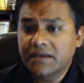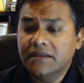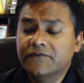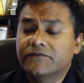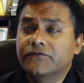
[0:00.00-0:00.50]

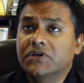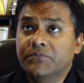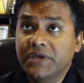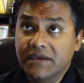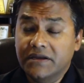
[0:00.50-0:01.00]
an
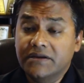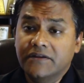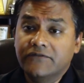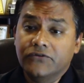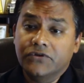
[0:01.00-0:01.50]
influ- bigger
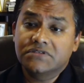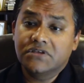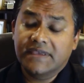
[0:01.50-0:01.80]
influence